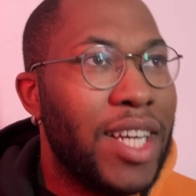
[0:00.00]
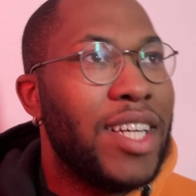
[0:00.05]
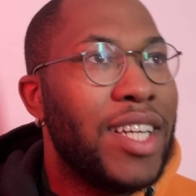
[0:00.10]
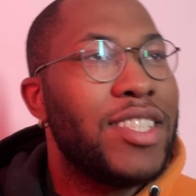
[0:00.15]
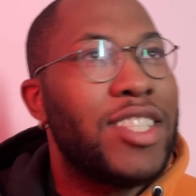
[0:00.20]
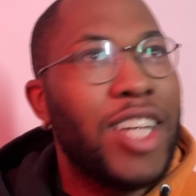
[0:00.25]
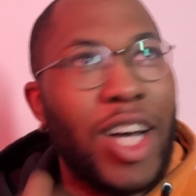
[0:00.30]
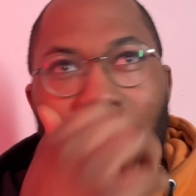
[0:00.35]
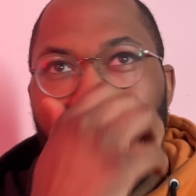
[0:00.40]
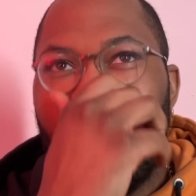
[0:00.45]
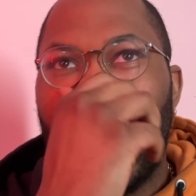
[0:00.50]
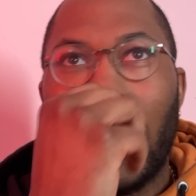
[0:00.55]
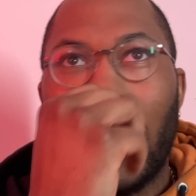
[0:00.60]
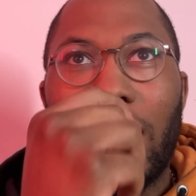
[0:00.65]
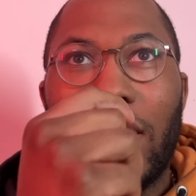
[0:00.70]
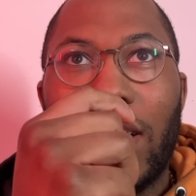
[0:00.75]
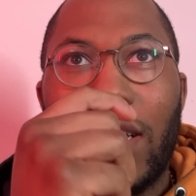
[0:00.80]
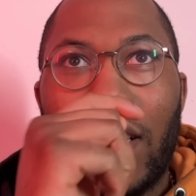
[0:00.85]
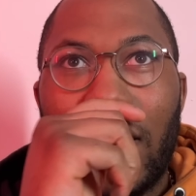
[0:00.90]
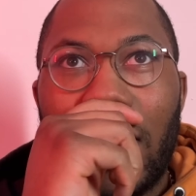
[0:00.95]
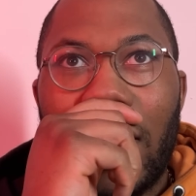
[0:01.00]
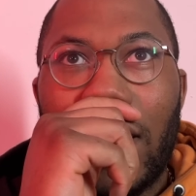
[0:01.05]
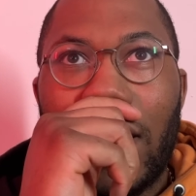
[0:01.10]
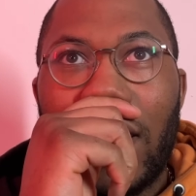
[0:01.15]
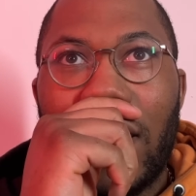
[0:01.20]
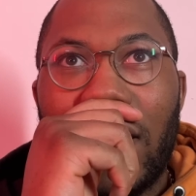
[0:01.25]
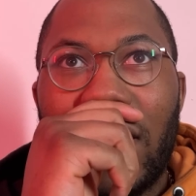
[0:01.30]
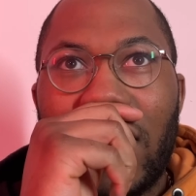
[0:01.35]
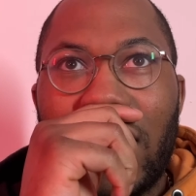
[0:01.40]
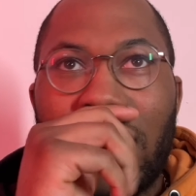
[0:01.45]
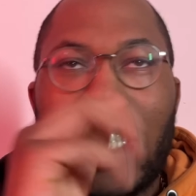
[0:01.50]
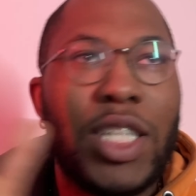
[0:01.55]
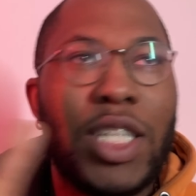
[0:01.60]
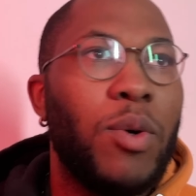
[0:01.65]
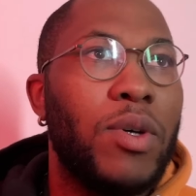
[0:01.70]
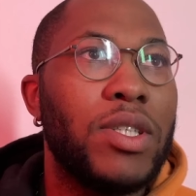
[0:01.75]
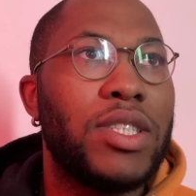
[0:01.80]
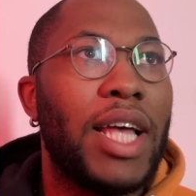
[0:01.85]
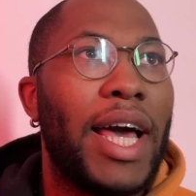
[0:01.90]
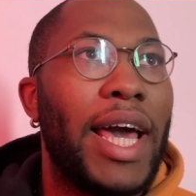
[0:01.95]
So she
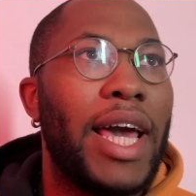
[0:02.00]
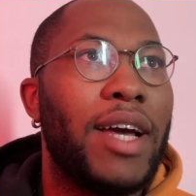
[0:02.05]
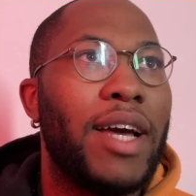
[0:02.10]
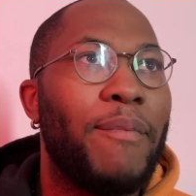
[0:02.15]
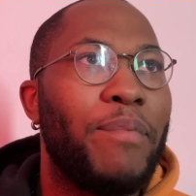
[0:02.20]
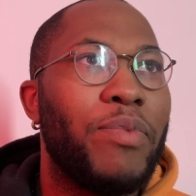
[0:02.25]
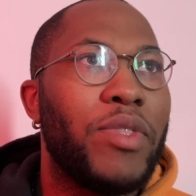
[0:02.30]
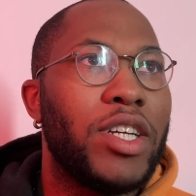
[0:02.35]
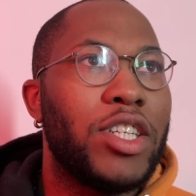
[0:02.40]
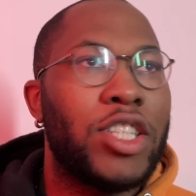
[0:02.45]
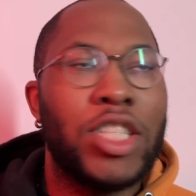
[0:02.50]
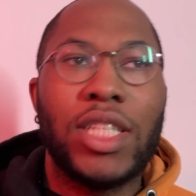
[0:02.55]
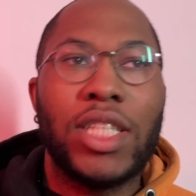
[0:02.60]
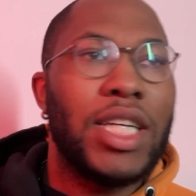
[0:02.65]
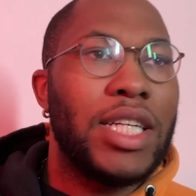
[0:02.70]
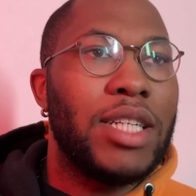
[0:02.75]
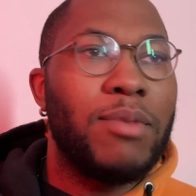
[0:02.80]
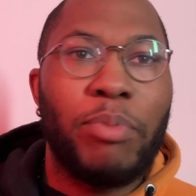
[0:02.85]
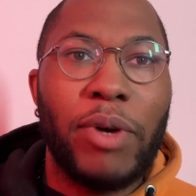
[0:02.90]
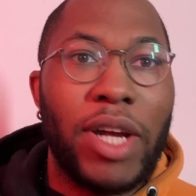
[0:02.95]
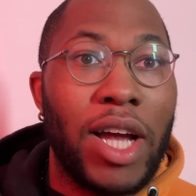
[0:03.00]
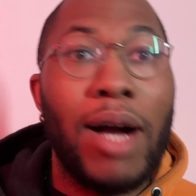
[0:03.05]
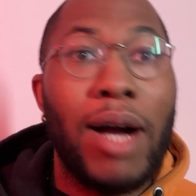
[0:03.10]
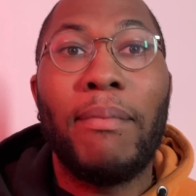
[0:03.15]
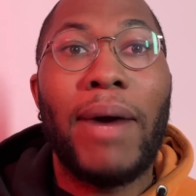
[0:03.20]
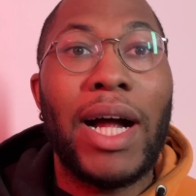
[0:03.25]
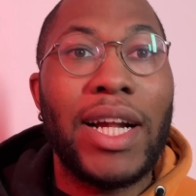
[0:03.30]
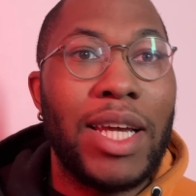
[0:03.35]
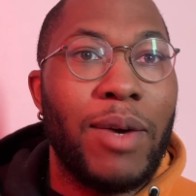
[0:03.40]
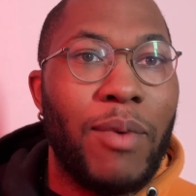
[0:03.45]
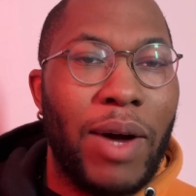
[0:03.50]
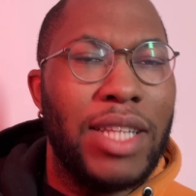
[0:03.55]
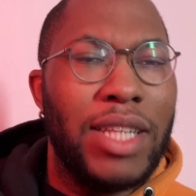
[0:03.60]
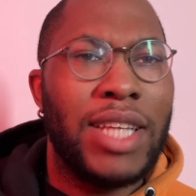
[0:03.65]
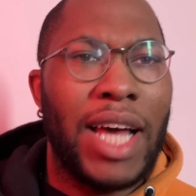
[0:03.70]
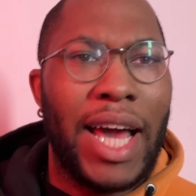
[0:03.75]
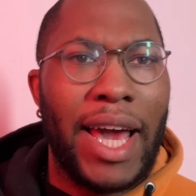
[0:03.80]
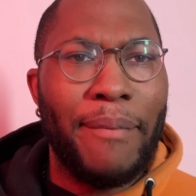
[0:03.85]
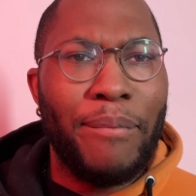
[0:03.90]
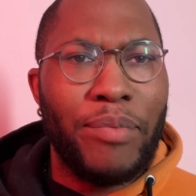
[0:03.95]
was like, she didn't bring her money one
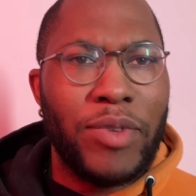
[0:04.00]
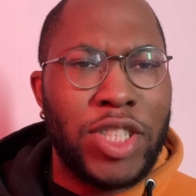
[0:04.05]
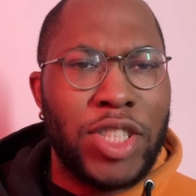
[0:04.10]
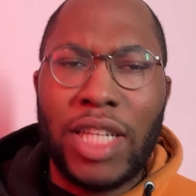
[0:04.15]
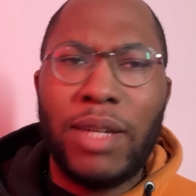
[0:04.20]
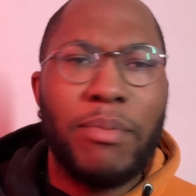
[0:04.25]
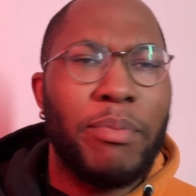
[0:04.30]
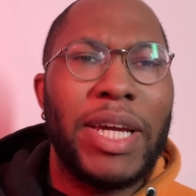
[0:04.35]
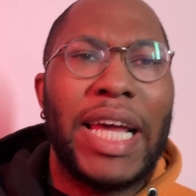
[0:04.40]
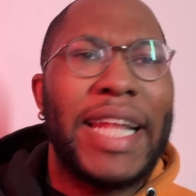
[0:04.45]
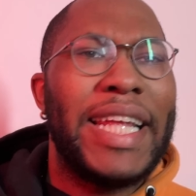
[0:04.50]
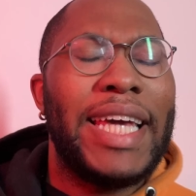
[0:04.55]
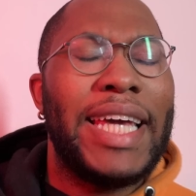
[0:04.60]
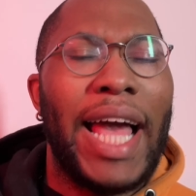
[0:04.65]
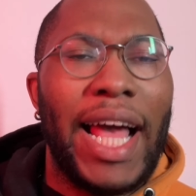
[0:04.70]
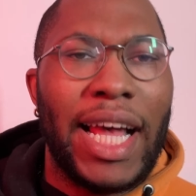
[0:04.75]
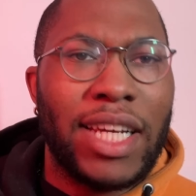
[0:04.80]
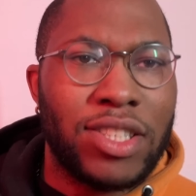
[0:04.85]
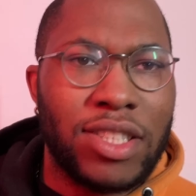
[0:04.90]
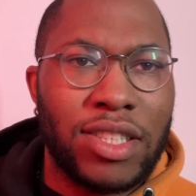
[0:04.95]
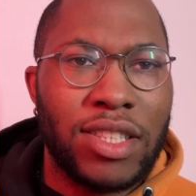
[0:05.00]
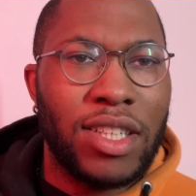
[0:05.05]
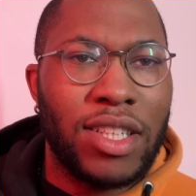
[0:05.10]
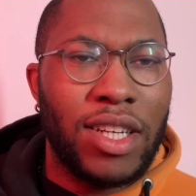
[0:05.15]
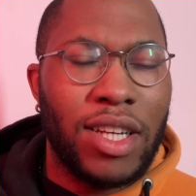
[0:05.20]
time. She didn't bring any cash.